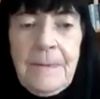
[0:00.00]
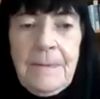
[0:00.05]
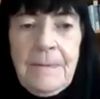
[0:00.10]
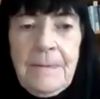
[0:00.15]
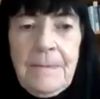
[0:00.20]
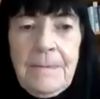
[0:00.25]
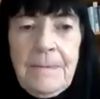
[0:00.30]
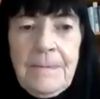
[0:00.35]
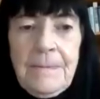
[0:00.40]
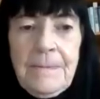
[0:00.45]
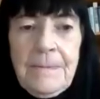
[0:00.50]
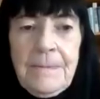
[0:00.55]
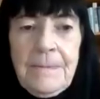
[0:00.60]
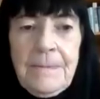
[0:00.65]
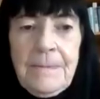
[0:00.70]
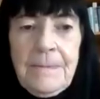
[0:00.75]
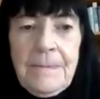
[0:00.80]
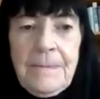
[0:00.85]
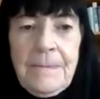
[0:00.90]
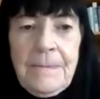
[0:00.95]

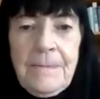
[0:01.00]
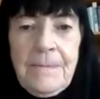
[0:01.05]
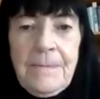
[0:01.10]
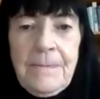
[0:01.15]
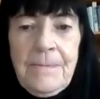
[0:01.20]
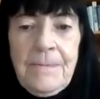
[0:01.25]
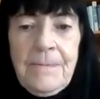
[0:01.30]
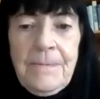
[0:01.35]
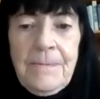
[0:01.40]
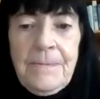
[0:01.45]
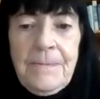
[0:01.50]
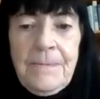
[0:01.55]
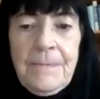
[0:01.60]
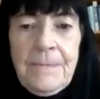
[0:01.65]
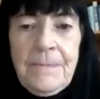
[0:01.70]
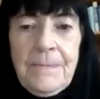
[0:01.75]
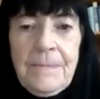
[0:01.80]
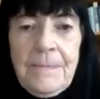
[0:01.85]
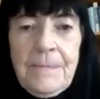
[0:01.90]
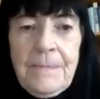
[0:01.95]

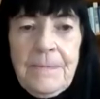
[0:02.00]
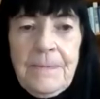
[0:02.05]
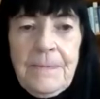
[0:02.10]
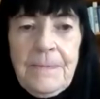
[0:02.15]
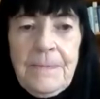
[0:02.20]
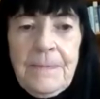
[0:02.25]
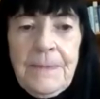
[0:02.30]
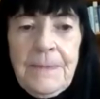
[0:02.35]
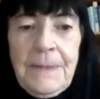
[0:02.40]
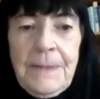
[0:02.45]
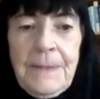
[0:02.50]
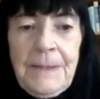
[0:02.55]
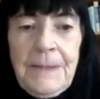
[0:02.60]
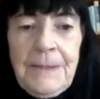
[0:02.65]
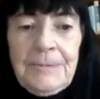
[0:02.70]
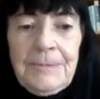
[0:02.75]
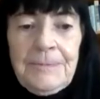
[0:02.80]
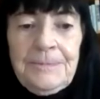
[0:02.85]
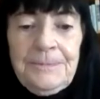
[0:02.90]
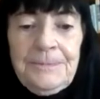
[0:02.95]

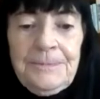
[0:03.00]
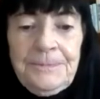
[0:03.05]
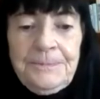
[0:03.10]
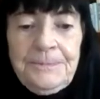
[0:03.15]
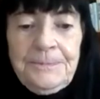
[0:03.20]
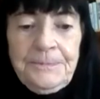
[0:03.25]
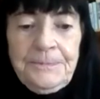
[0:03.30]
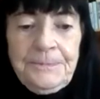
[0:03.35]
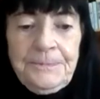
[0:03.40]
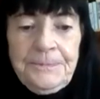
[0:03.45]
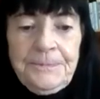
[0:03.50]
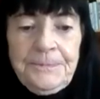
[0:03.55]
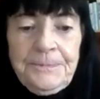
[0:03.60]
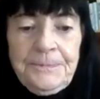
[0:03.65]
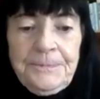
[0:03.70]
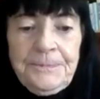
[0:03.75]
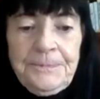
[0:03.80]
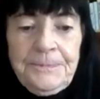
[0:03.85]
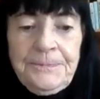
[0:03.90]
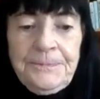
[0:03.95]

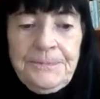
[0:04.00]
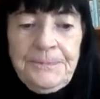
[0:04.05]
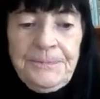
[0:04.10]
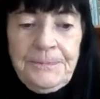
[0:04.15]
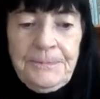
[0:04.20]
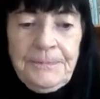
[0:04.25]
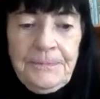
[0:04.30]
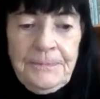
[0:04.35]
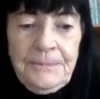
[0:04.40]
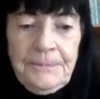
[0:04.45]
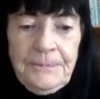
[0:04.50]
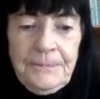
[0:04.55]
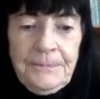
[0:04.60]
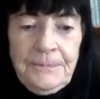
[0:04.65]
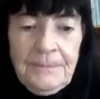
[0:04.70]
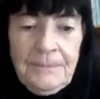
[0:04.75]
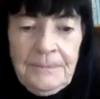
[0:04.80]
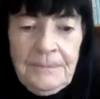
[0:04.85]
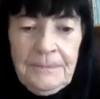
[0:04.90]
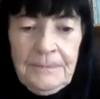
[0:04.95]

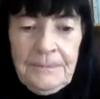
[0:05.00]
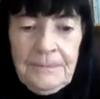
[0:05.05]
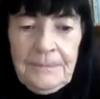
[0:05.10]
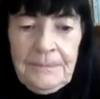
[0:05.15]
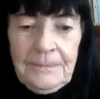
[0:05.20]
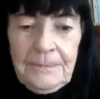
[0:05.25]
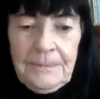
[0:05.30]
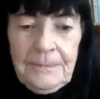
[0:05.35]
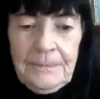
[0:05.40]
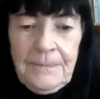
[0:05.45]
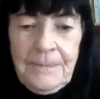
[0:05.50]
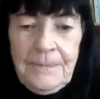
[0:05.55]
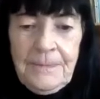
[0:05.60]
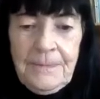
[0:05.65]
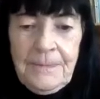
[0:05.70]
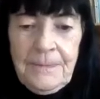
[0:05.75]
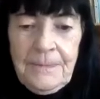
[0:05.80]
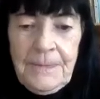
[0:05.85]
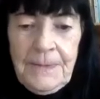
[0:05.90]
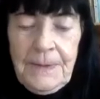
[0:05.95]

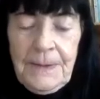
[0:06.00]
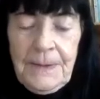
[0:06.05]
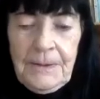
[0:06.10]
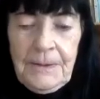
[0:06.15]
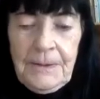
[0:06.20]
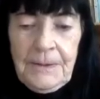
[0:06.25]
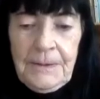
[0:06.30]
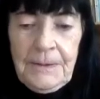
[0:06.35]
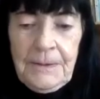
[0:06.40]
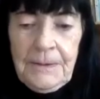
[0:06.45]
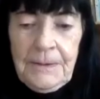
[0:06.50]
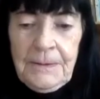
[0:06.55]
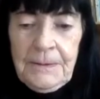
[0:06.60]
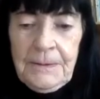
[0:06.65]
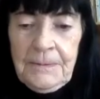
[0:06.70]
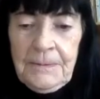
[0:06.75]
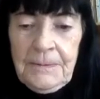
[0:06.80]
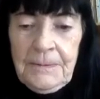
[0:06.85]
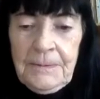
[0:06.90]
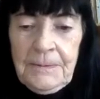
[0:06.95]

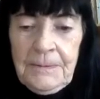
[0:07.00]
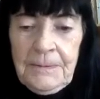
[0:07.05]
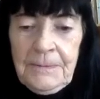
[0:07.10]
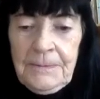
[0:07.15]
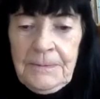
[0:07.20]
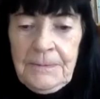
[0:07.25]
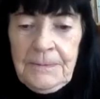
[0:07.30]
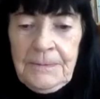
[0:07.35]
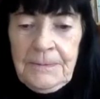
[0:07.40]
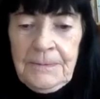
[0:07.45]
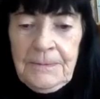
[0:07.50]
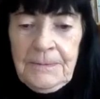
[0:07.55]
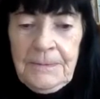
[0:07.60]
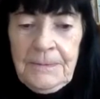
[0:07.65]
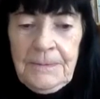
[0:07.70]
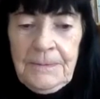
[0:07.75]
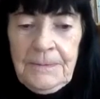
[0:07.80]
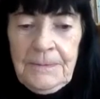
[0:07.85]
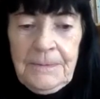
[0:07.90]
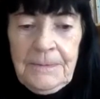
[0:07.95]
The person shown says nothing.